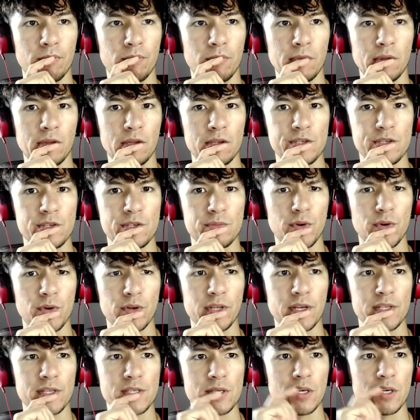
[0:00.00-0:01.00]

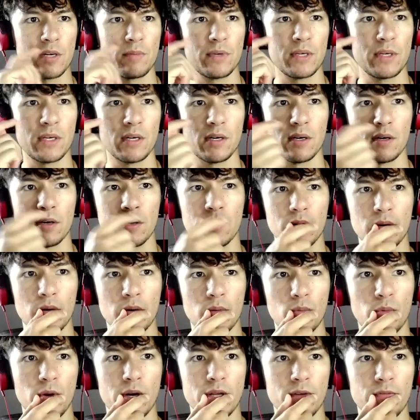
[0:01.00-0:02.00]
Smirkpat's gonna be
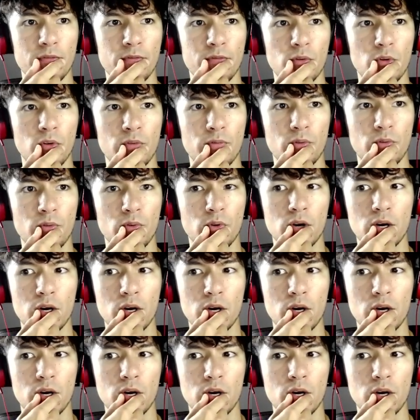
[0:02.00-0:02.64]
what, a 4/4?